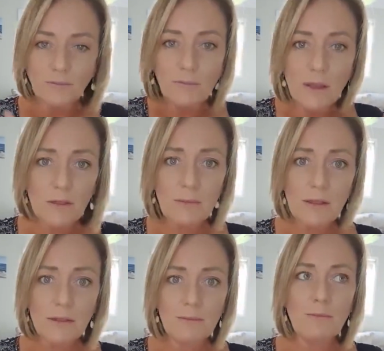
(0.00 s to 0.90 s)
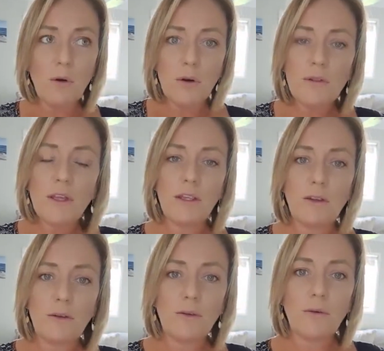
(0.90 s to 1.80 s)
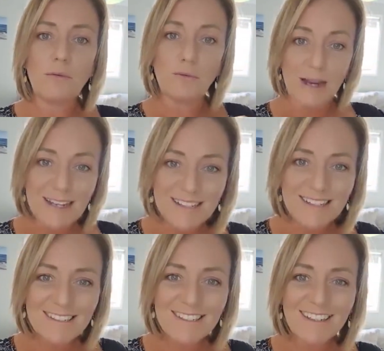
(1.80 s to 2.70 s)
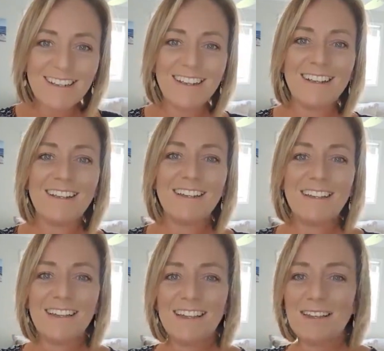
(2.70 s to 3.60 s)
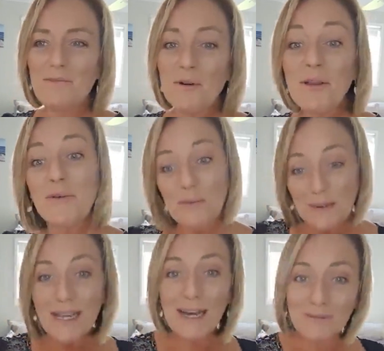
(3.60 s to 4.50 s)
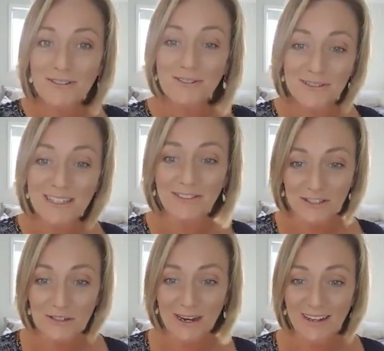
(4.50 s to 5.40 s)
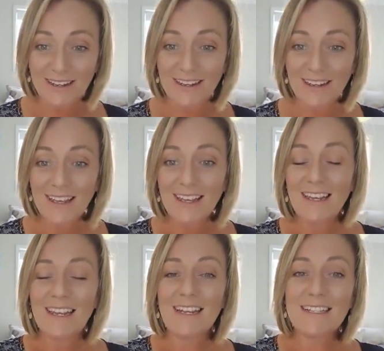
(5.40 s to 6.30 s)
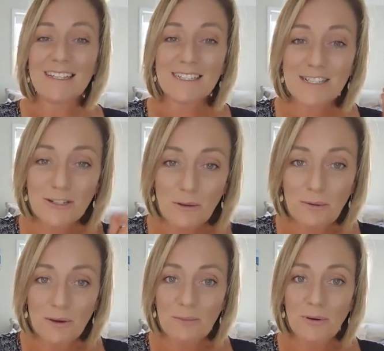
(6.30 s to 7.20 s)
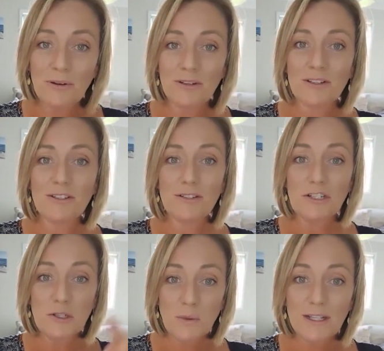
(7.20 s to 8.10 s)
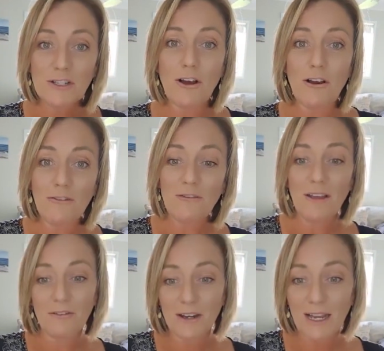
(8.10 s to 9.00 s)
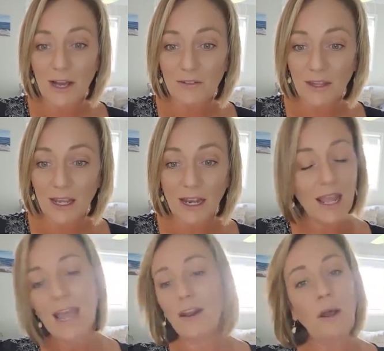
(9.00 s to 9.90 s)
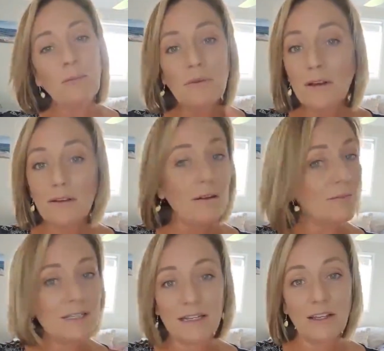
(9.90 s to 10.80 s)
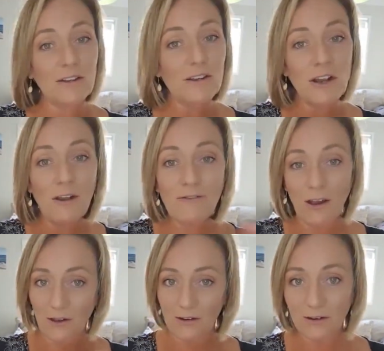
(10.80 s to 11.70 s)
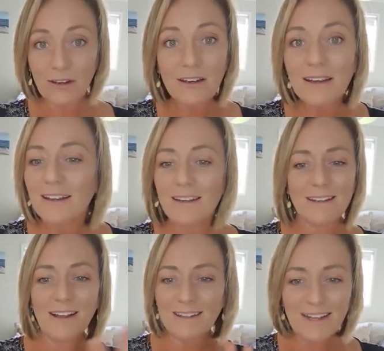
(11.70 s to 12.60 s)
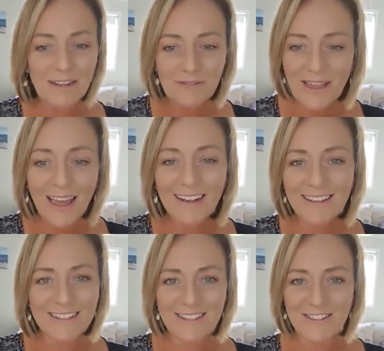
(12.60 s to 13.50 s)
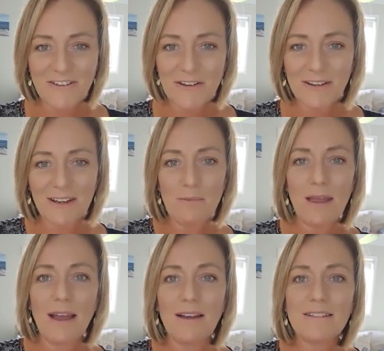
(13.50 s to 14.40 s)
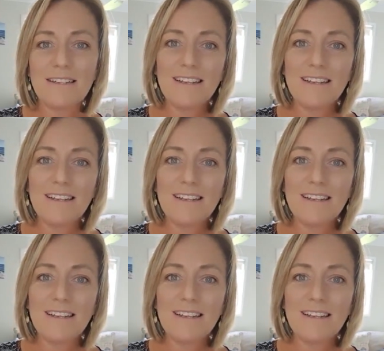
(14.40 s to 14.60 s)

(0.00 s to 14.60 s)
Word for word: the, the more that you rest, the more you will be able to do down the track. It's super important to switch off every now and then. And I'm I'm telling you, no phone, no, none of that. This is not about,